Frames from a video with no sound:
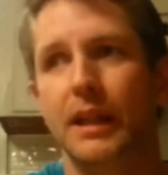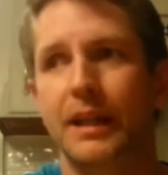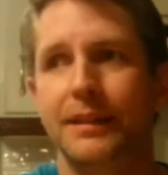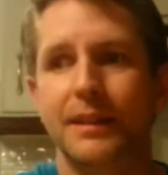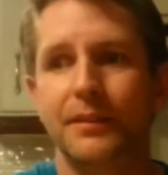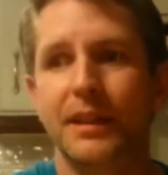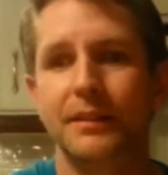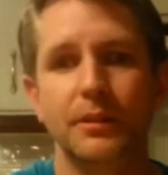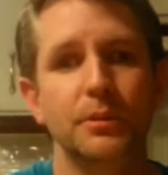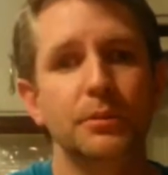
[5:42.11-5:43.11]
And then I've
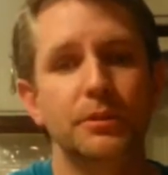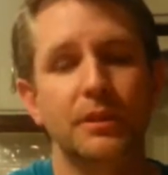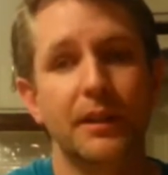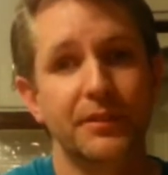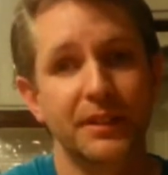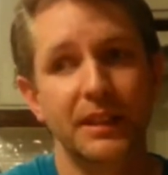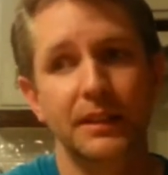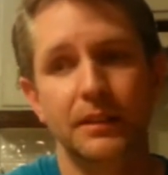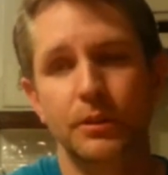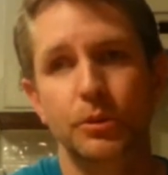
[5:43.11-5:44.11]
got those I've
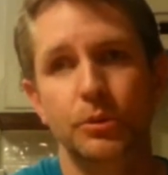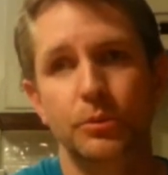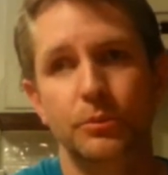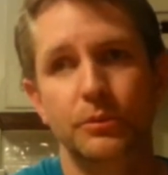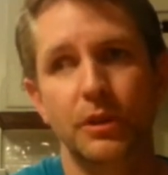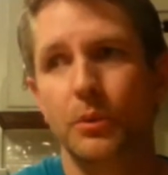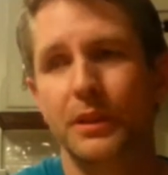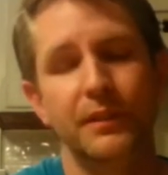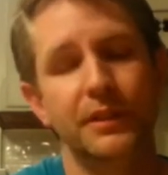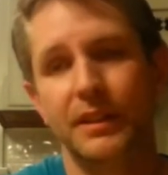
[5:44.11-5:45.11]
seen who don't
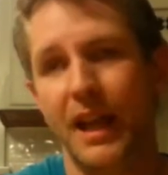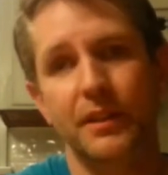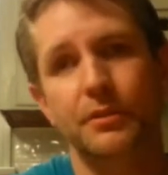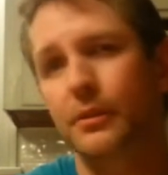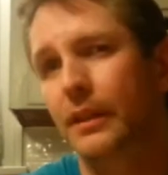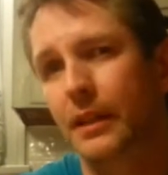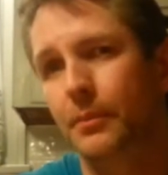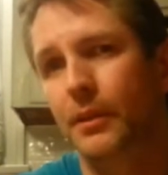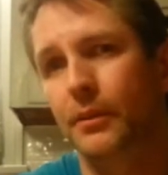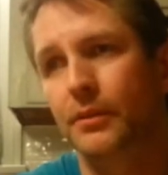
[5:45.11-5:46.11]
even answer their
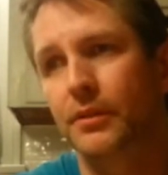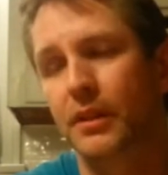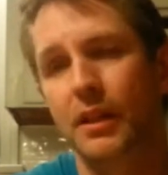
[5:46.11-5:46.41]
emails.